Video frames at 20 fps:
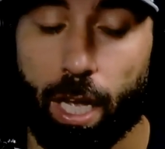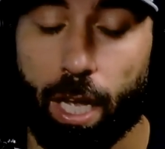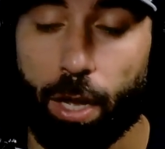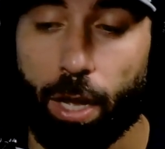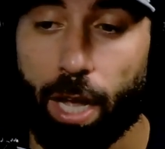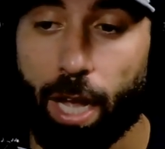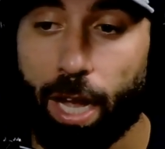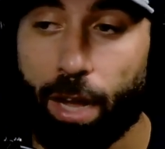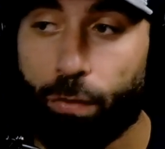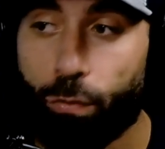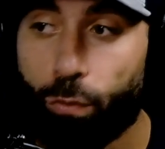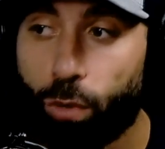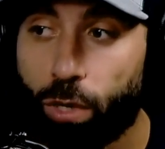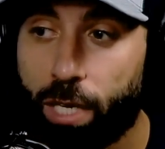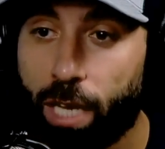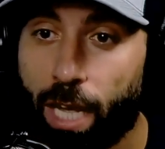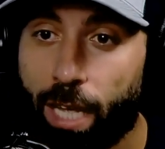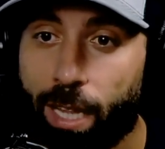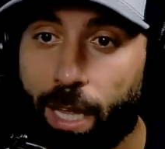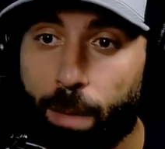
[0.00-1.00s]
every
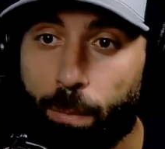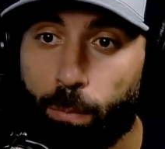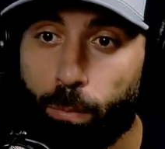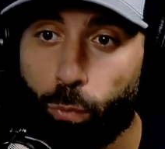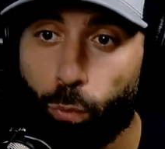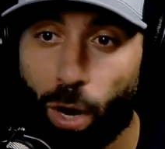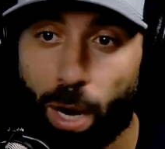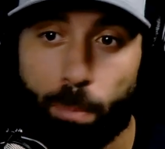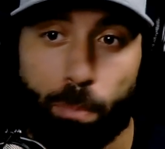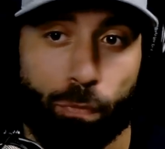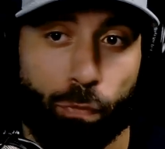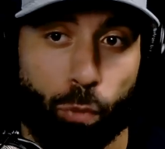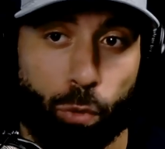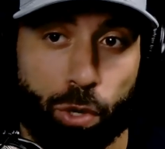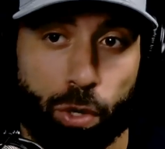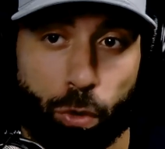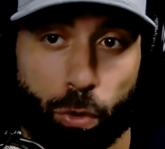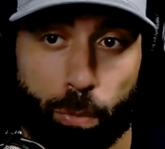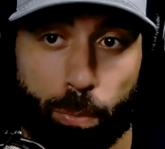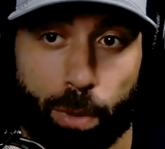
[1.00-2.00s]
day that right before you
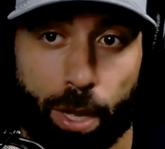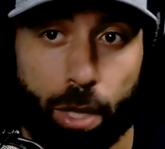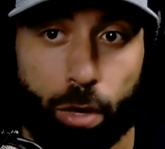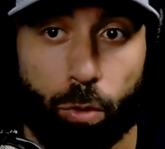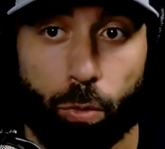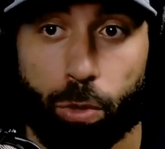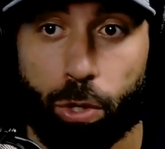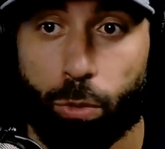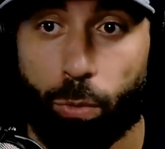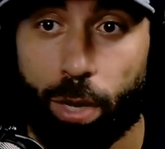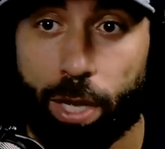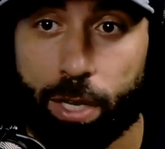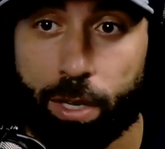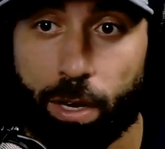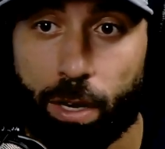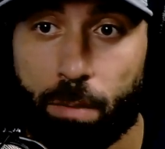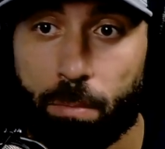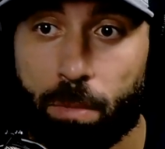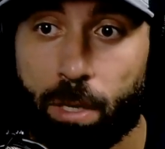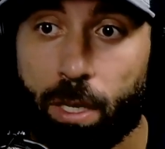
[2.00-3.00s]
go to bed or when you wake
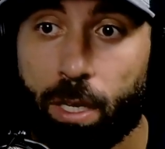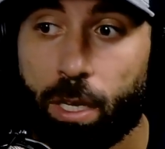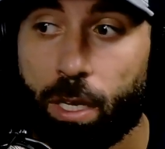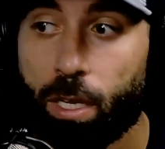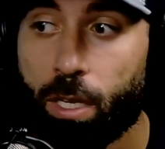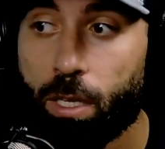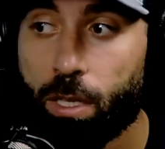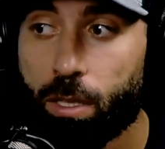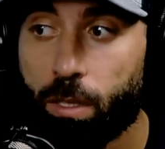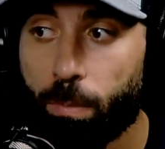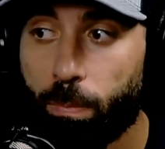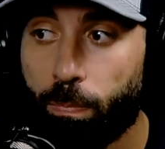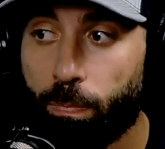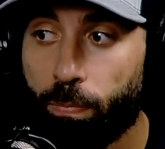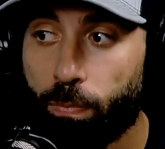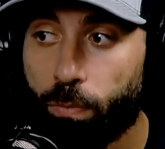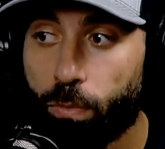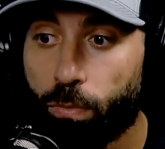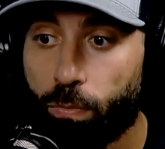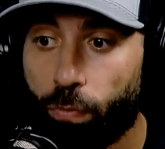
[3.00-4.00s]
up, the
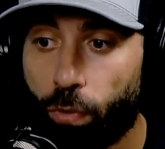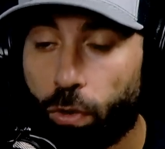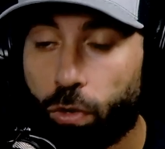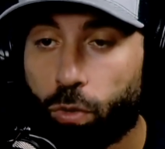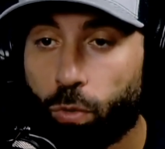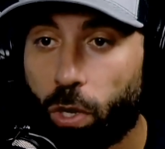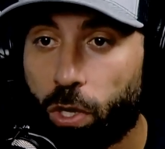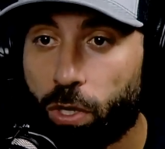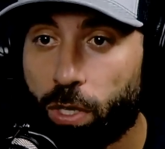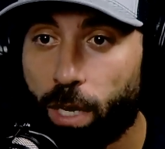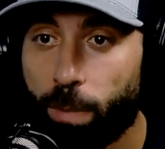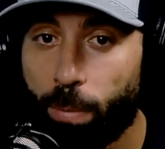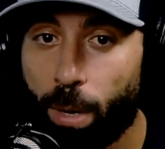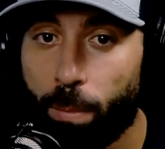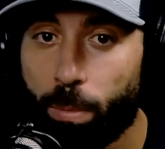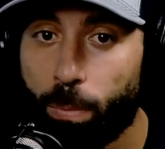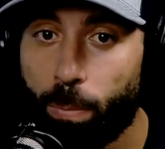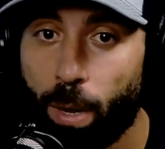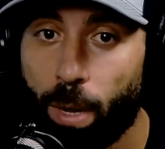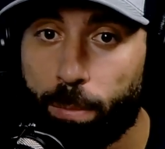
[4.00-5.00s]
first question that
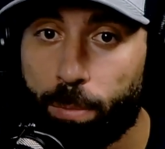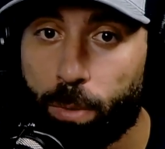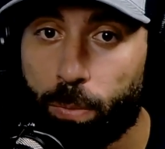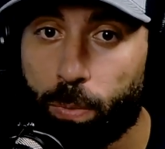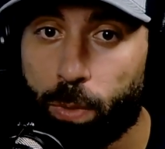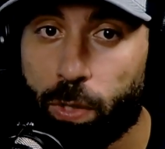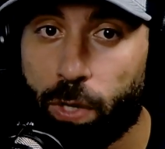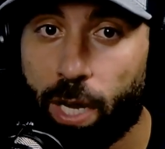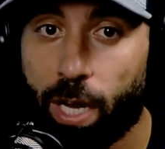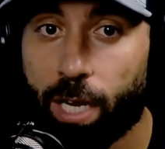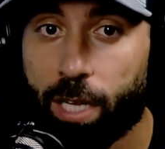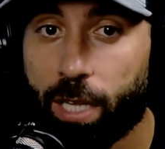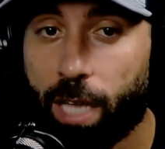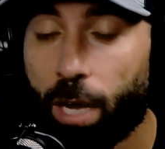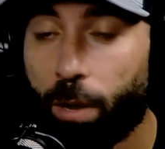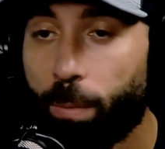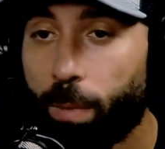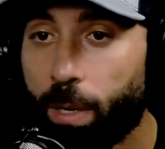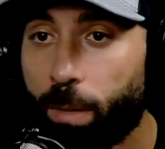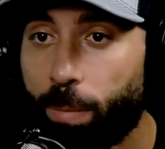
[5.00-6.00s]
probably pops up in your head is,
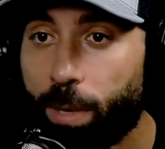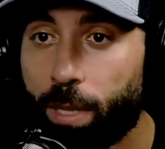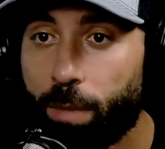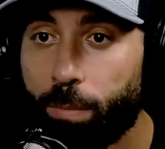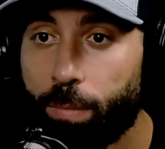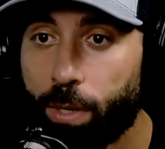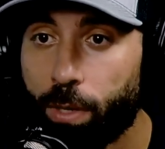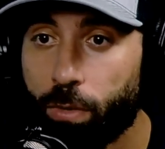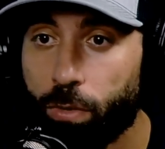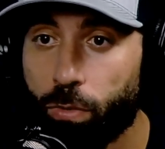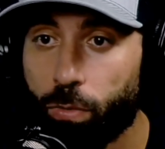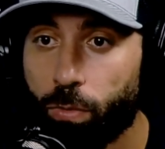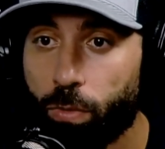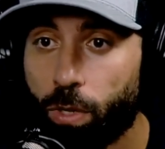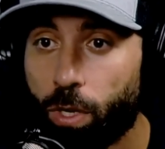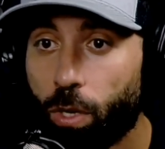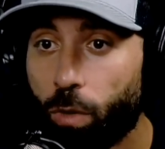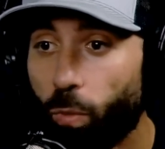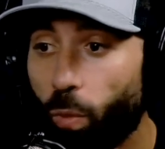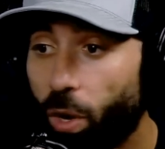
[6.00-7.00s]
how am I going to pay the bills?
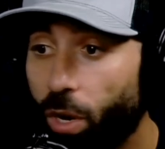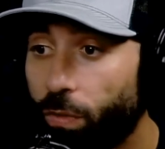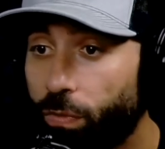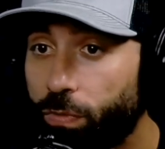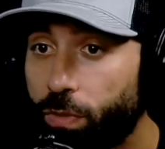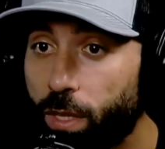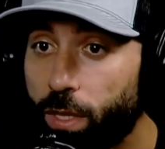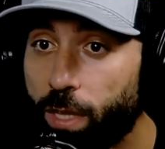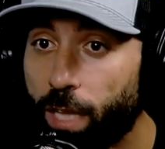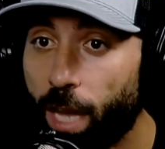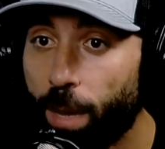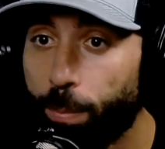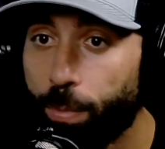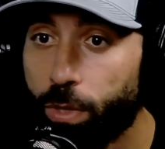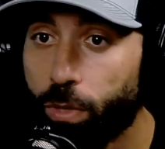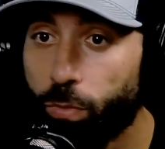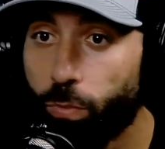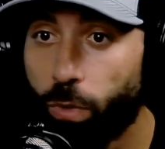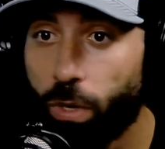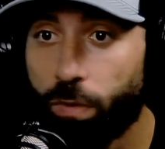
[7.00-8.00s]
What if this
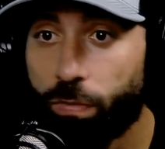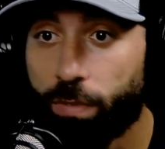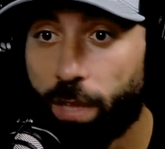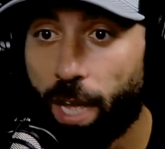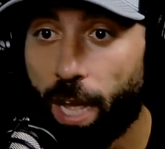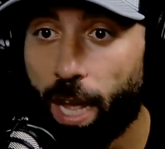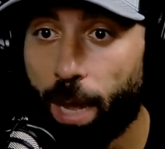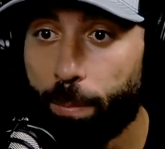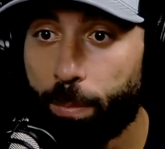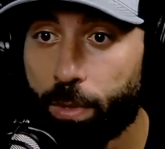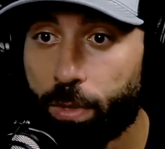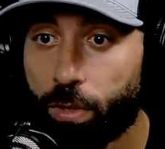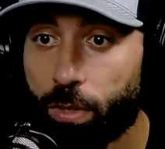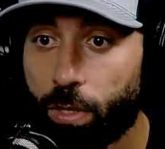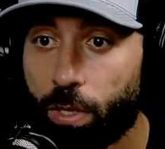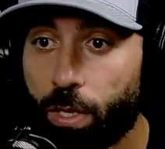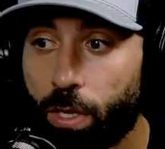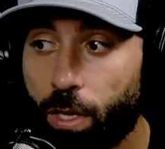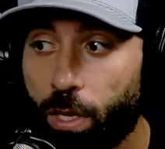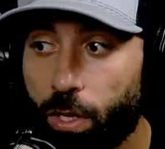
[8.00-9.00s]
happens? What if that happens?
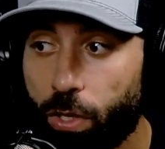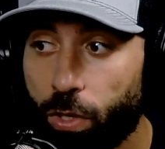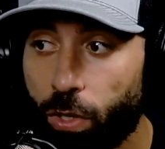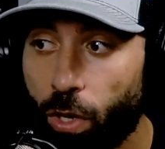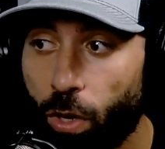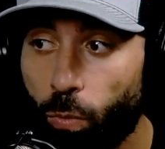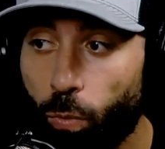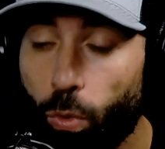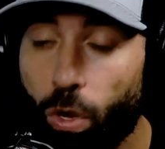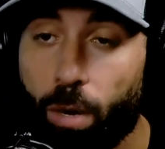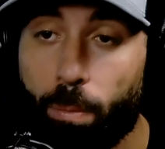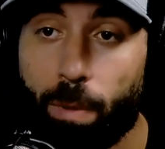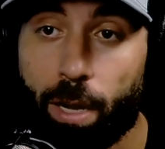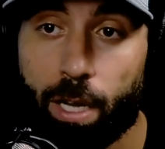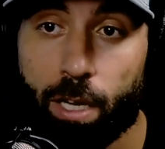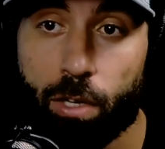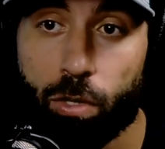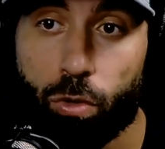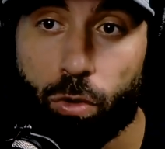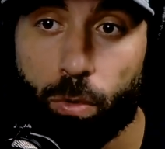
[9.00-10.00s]
You know, what am I
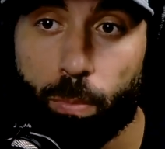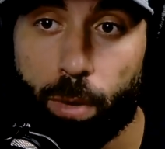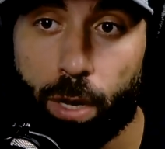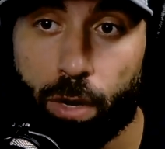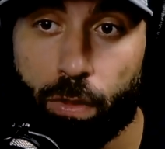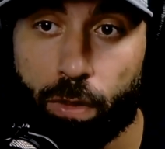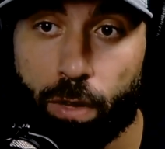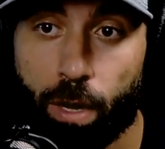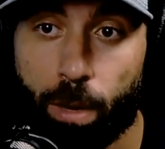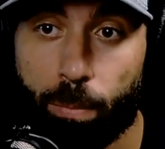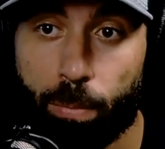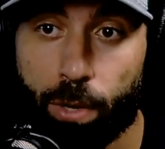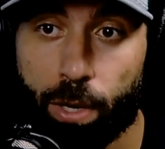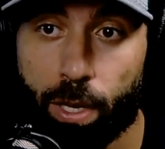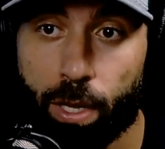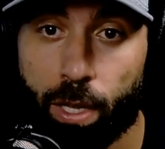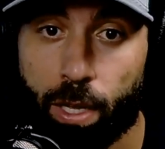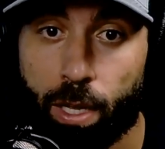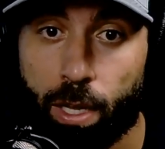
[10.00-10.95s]
going to do to better the company?